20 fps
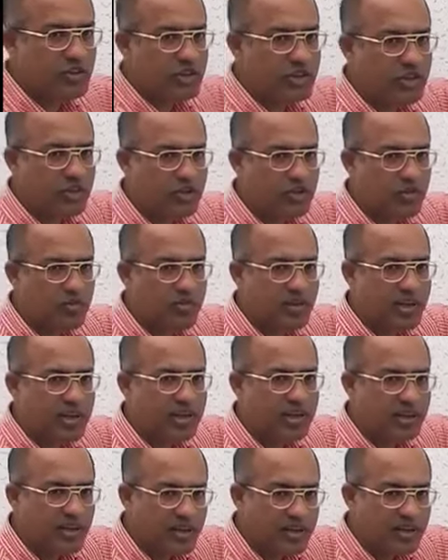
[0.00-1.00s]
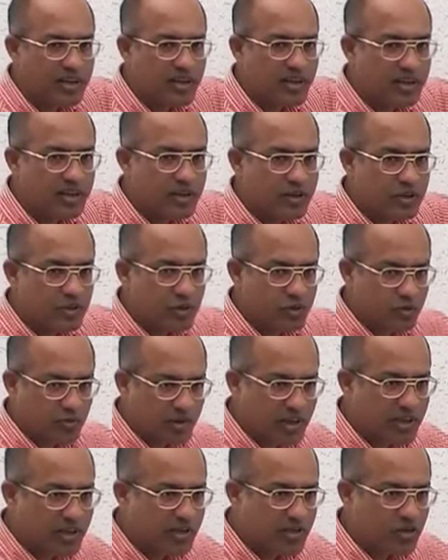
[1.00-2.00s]
structure of the brain in
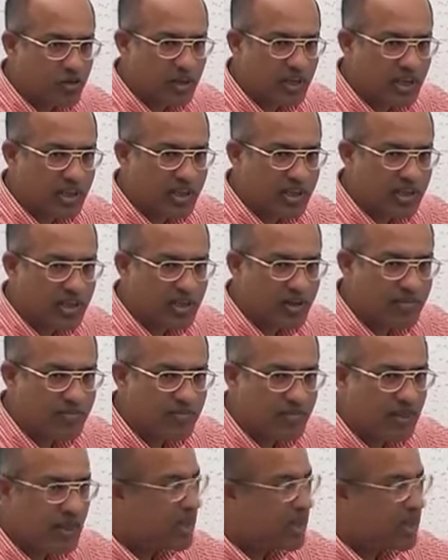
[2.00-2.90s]
supratentorial area.